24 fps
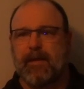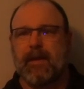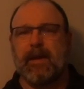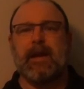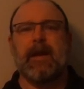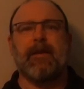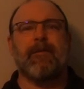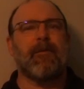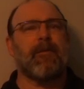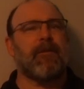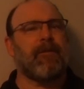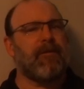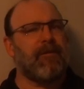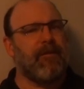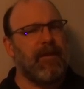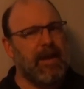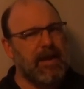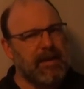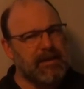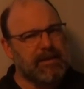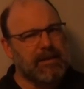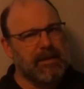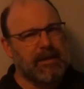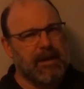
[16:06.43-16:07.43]
They never
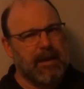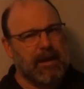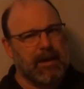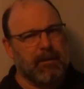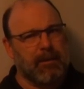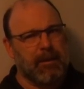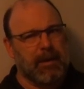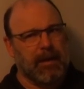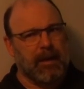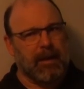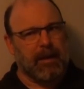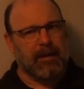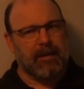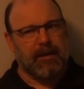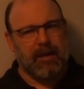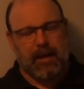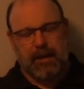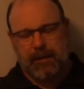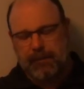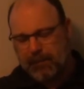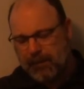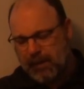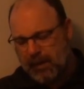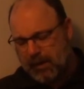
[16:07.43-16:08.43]
faced an enemy like
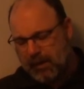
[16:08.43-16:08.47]
that.